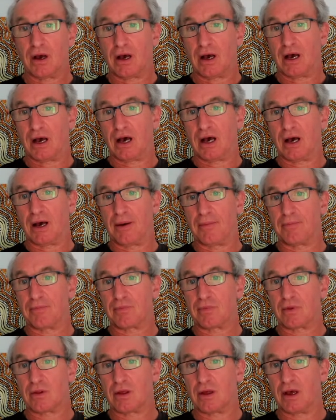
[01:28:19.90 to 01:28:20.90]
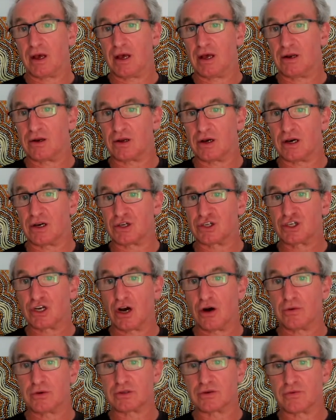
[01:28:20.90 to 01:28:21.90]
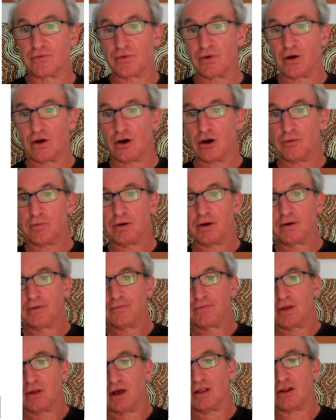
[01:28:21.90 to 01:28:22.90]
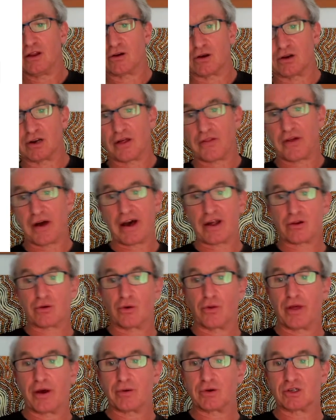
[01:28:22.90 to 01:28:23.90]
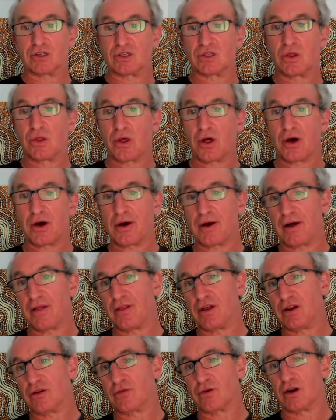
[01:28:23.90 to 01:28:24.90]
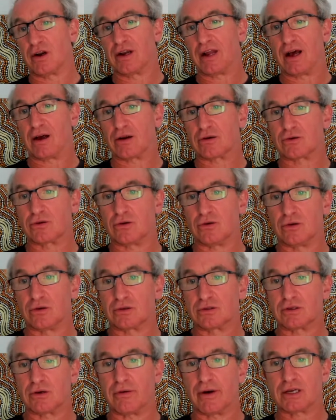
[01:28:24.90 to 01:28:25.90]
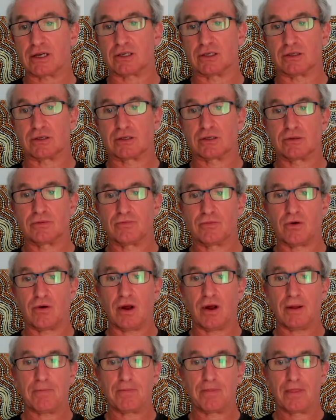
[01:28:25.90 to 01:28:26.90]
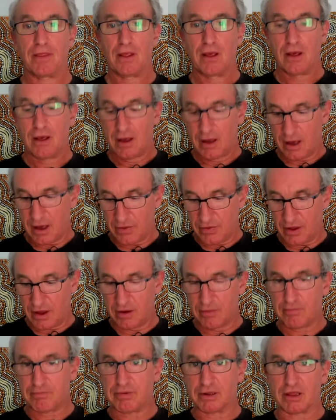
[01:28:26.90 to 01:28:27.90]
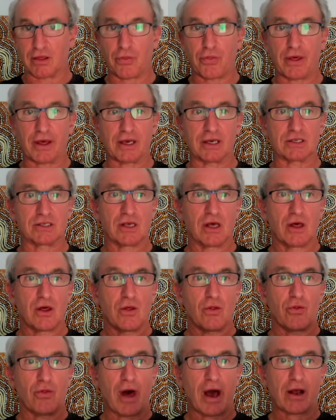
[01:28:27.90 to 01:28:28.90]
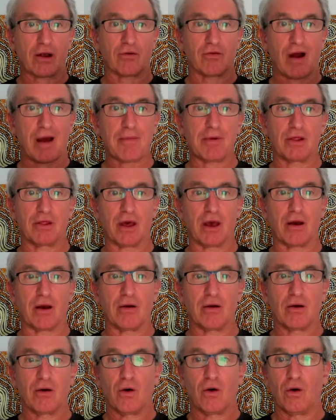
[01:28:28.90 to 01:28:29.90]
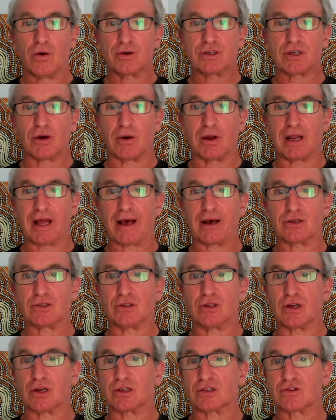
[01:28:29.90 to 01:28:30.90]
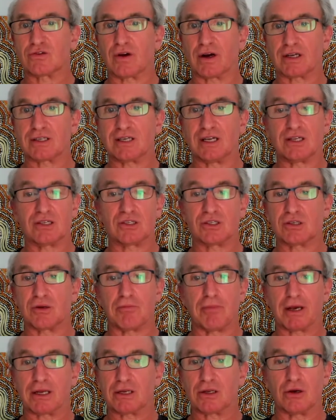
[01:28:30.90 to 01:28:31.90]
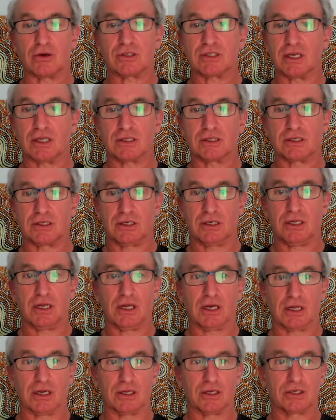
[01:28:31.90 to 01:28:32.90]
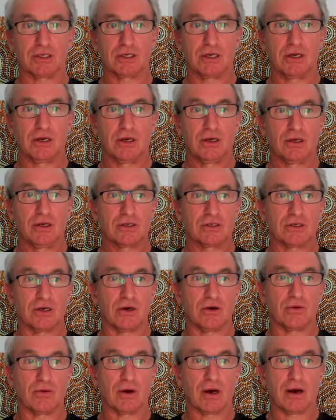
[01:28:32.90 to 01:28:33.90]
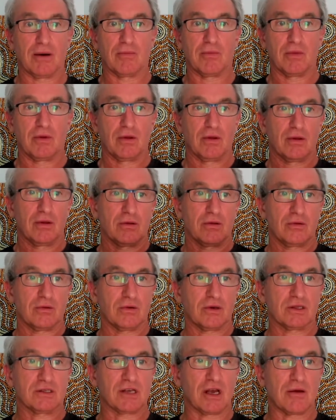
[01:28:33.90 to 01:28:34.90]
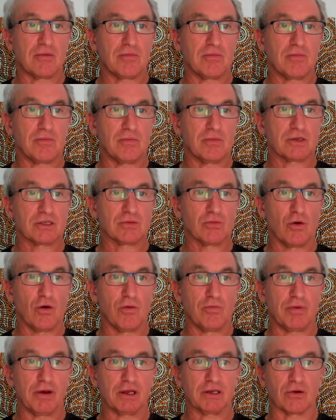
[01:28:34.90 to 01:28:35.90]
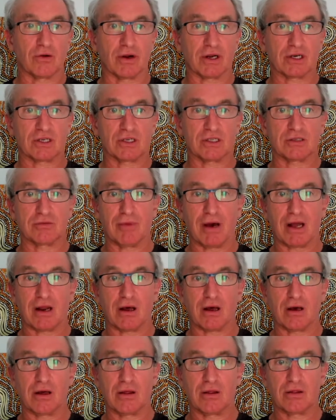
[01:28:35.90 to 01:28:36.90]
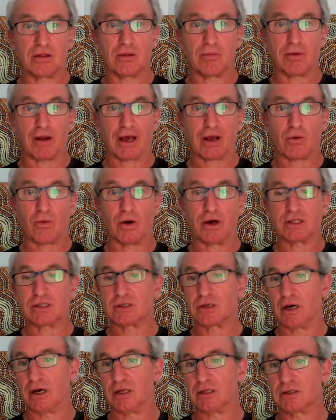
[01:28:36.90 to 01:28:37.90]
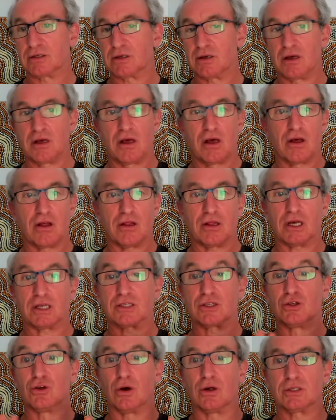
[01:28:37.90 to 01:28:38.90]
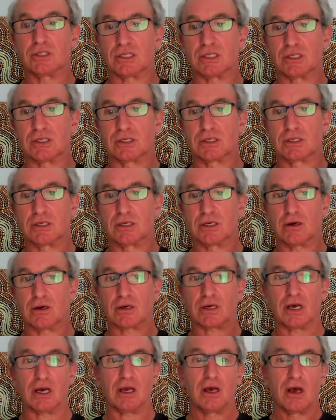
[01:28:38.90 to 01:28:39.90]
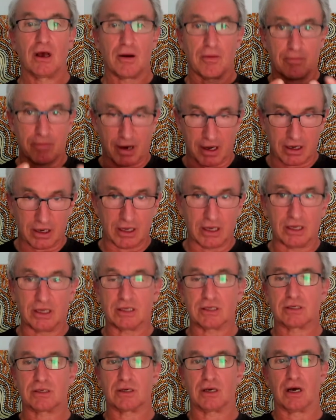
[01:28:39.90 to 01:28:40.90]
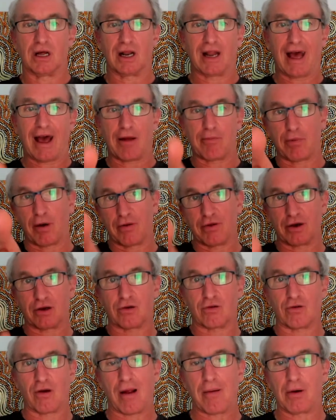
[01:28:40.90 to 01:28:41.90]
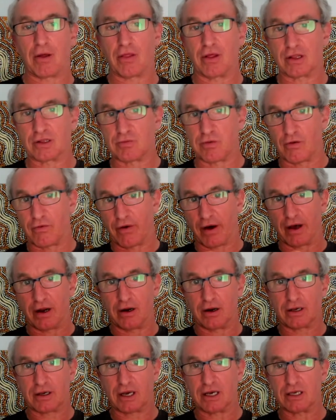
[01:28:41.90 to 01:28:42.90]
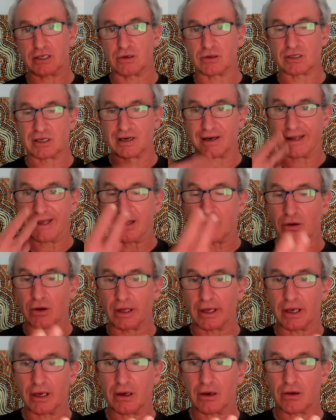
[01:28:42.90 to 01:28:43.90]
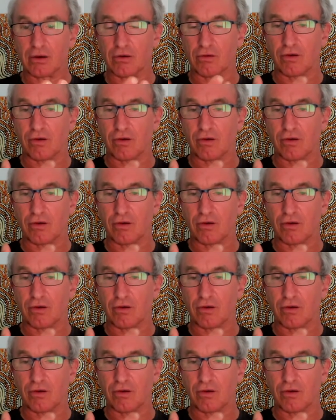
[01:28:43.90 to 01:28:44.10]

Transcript: and show is a verb, and then you've got another article there, which is the, and then you've got a noun called directions. All right, and then, but the thing is, that grammar there also allows you to construct sentences that make no sense in English. So you could say small, big, directions, matter, the black, white signs. That's nonsense, okay? But it is allowed by the grammar that's provided, okay? So it's legally,